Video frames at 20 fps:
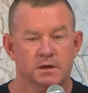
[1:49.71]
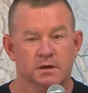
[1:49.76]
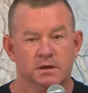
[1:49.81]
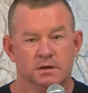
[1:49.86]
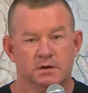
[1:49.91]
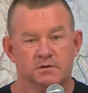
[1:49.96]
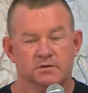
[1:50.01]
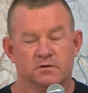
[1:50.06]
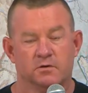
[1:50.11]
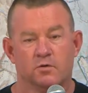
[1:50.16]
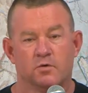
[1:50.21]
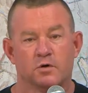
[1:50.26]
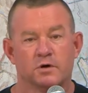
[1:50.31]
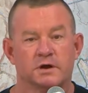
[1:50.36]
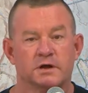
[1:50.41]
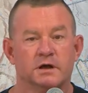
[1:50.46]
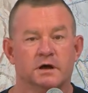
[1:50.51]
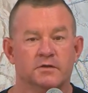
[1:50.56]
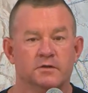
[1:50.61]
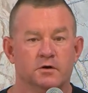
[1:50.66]
So we're
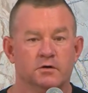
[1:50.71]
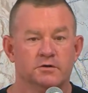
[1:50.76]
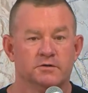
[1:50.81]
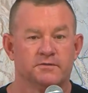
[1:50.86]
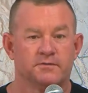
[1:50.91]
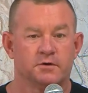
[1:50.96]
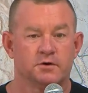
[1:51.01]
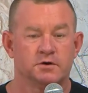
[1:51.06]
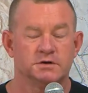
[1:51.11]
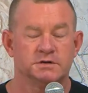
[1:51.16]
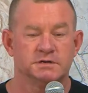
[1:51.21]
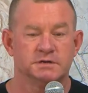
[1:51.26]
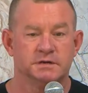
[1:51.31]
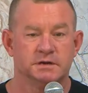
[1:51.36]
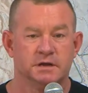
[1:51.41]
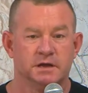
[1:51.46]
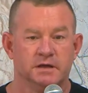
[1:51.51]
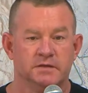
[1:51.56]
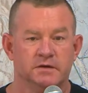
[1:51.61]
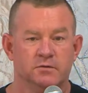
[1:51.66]
working on those first,
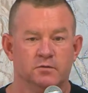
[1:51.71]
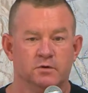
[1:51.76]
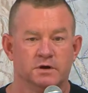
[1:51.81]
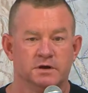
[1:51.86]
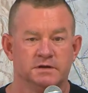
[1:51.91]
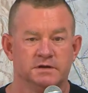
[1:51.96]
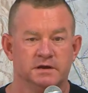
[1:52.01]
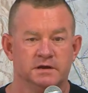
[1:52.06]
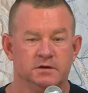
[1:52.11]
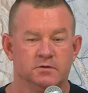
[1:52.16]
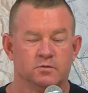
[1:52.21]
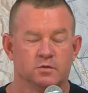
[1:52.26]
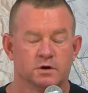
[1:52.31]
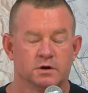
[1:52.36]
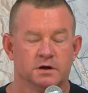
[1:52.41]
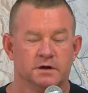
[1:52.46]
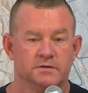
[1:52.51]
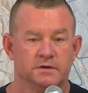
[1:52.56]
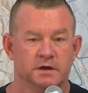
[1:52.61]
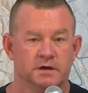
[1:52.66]
and then we'll continue to
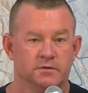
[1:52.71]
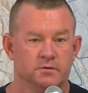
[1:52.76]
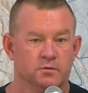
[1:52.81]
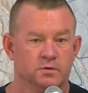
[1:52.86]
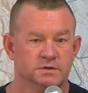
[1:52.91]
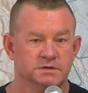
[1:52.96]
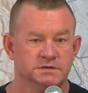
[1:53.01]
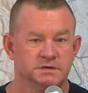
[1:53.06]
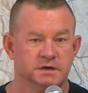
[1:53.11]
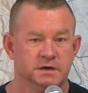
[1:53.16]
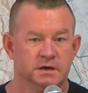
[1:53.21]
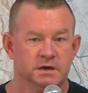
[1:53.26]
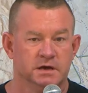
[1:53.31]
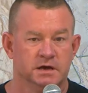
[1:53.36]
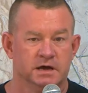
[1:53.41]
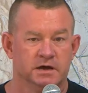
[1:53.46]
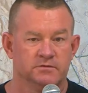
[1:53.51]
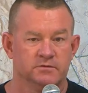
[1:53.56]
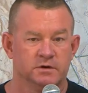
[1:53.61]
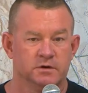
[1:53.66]
work on the other ones
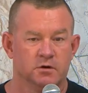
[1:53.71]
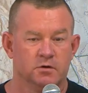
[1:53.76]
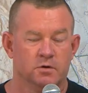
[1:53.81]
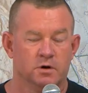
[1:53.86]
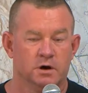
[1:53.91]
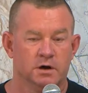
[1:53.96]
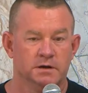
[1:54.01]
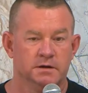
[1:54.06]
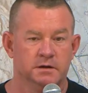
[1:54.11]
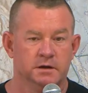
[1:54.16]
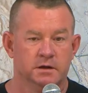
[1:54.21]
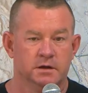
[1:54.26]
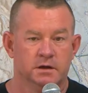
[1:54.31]
as we go on.